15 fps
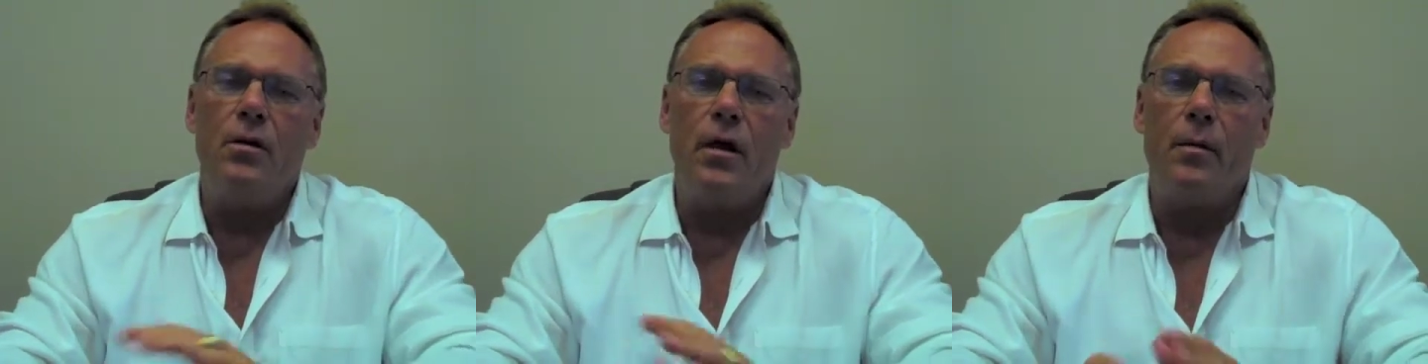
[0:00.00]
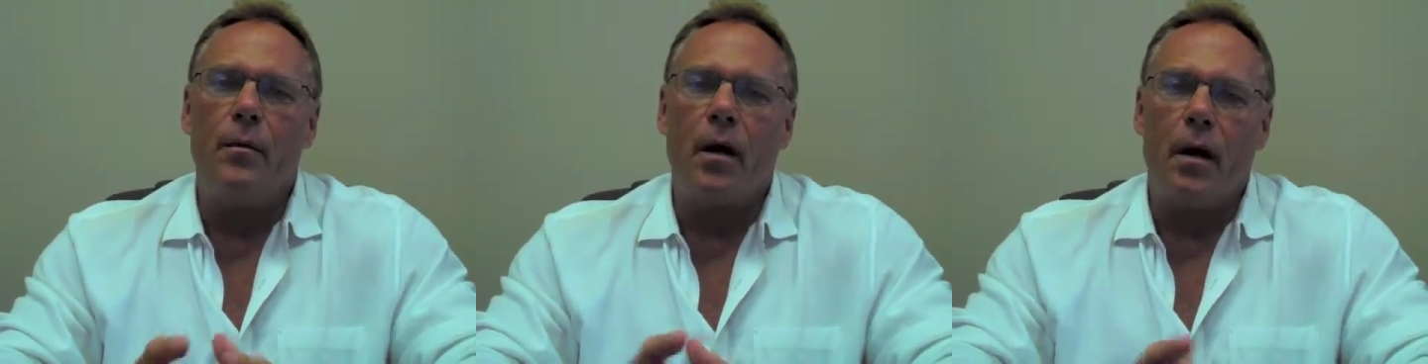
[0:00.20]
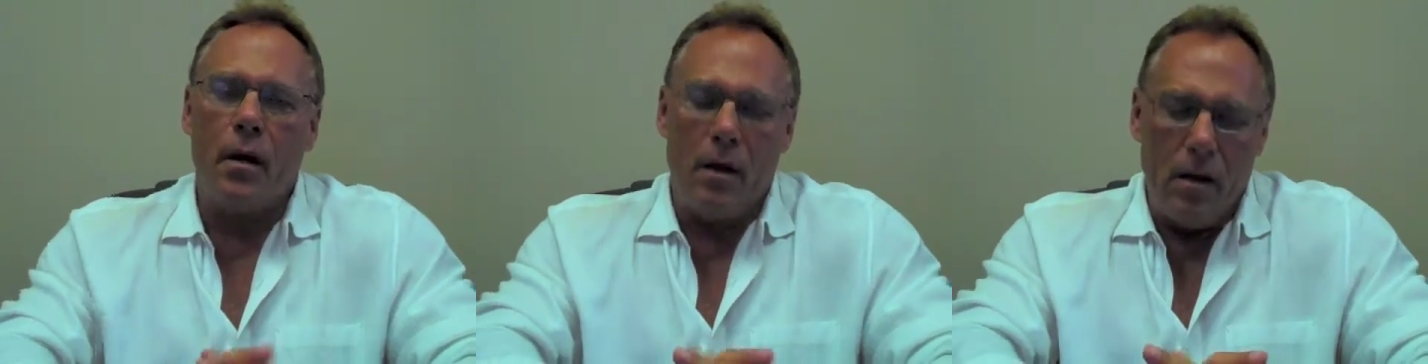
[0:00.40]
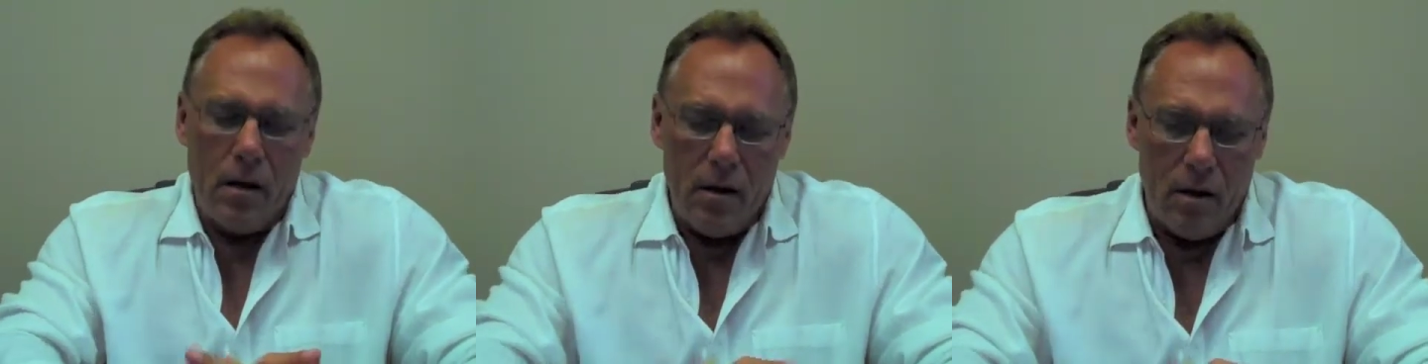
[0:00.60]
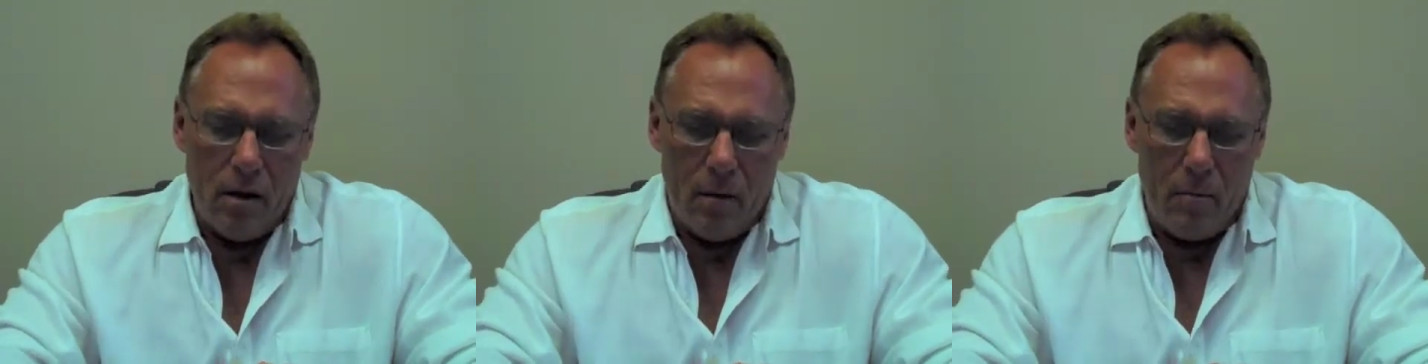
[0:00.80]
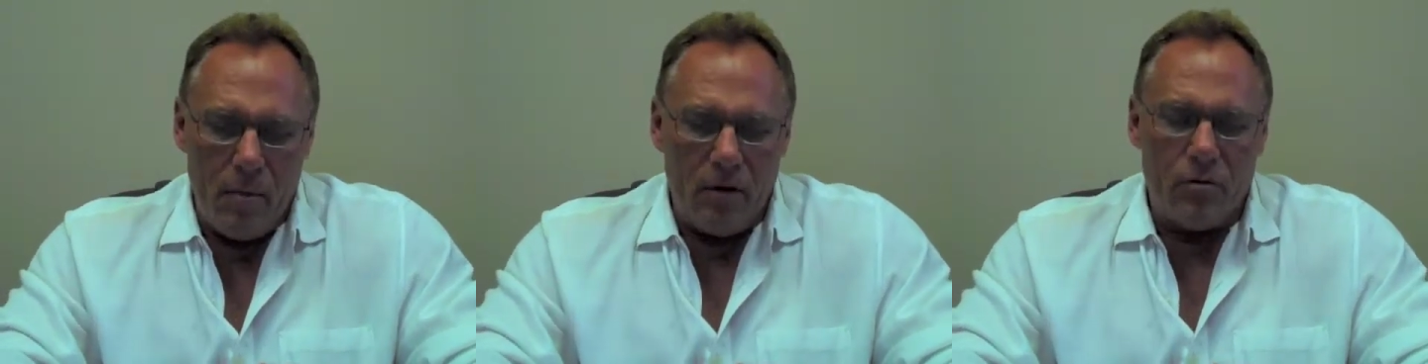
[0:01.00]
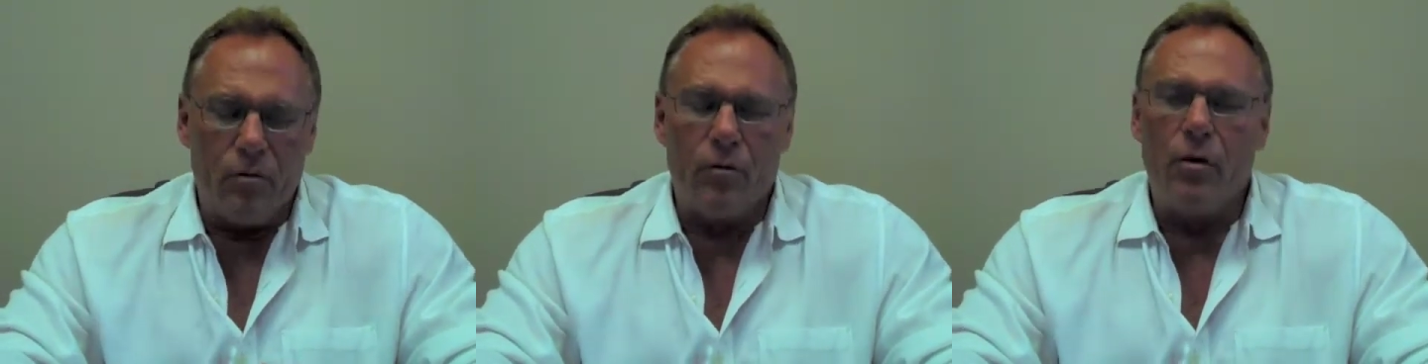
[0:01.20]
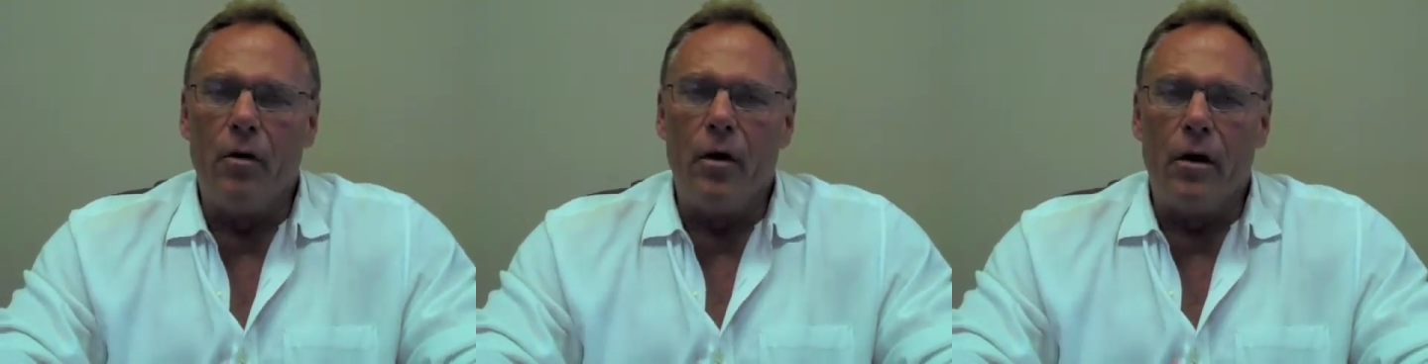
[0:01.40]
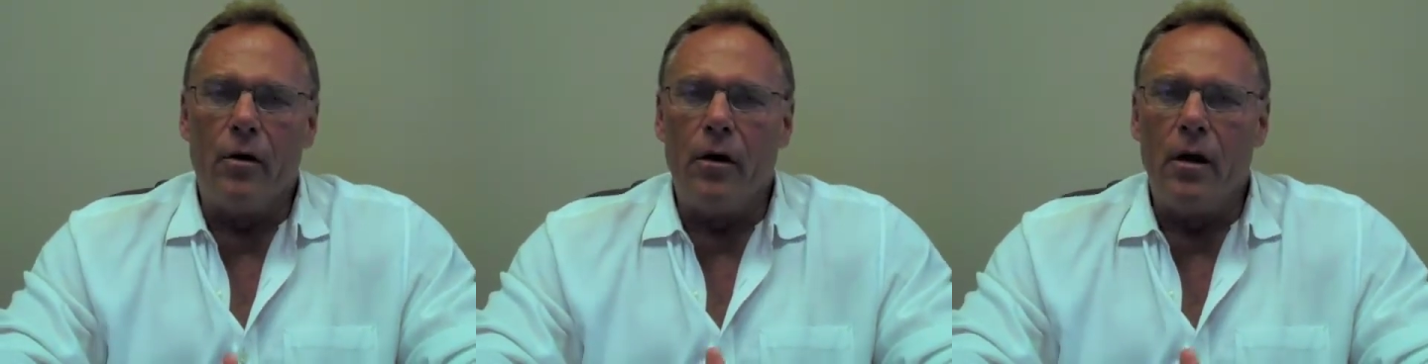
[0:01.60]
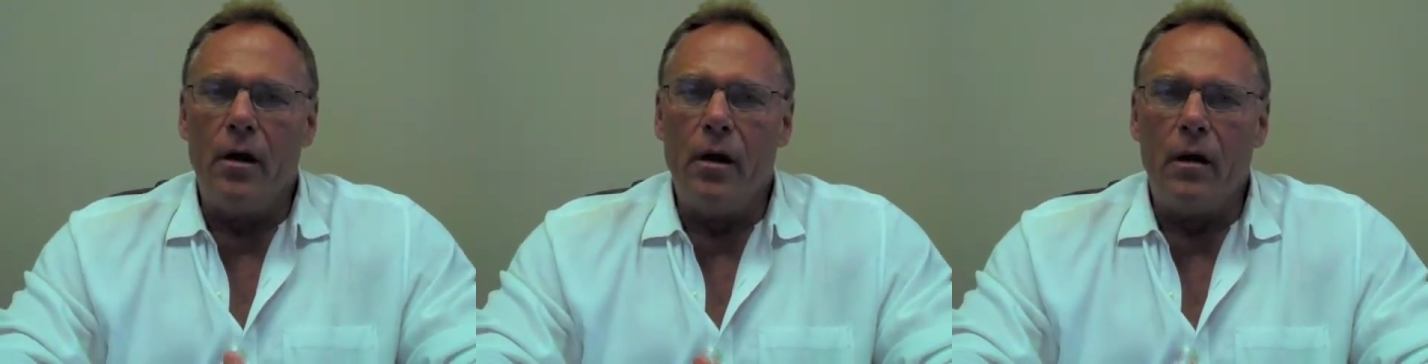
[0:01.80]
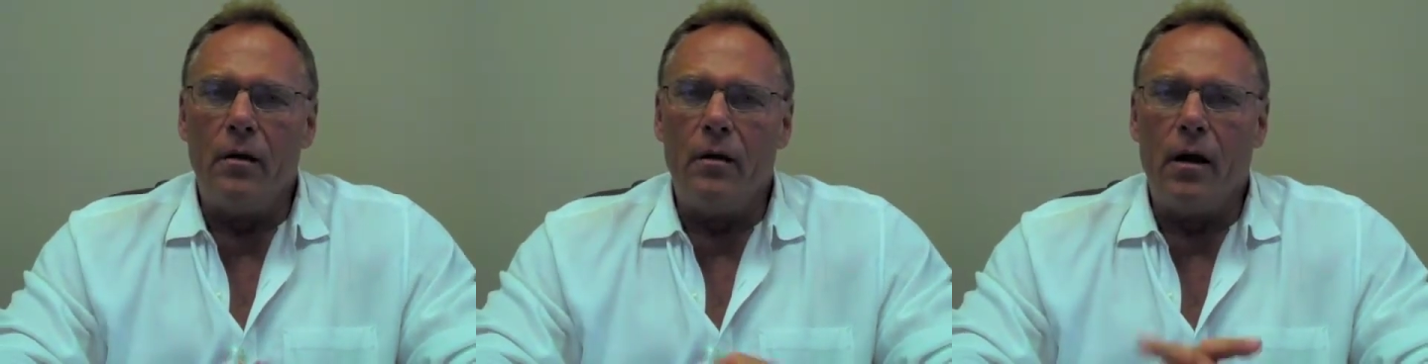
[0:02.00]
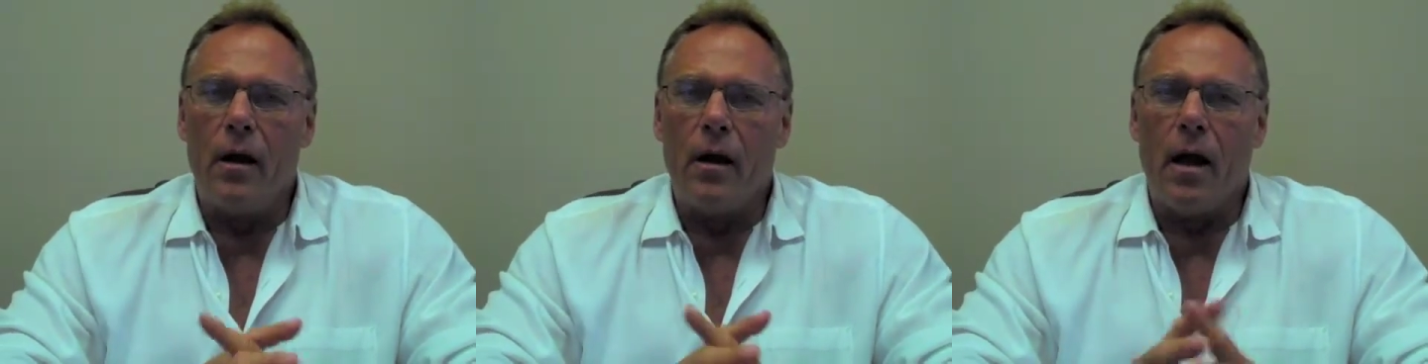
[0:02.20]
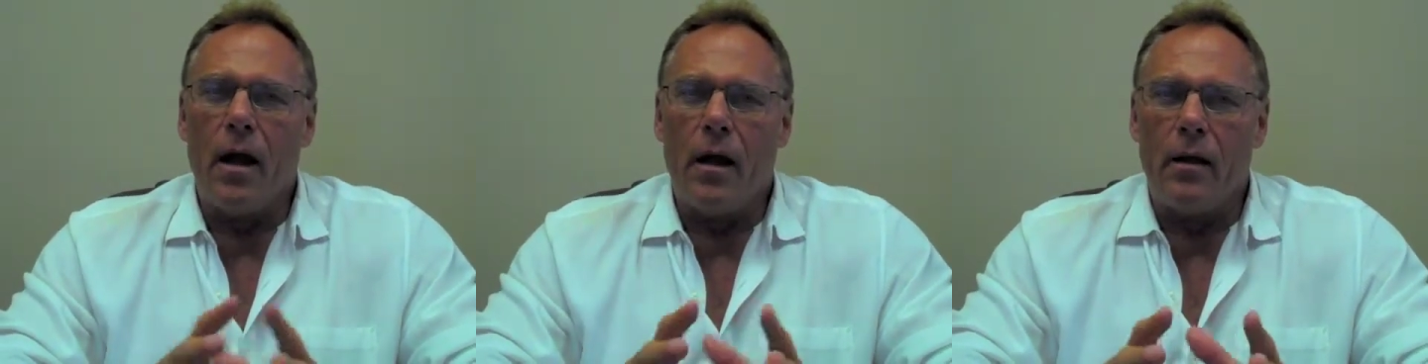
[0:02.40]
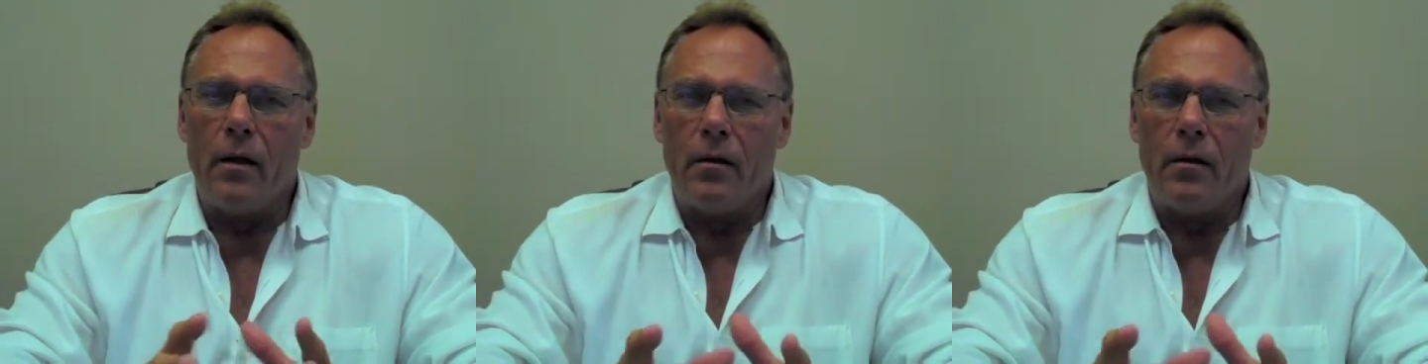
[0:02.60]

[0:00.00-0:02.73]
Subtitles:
and my mental clarity that I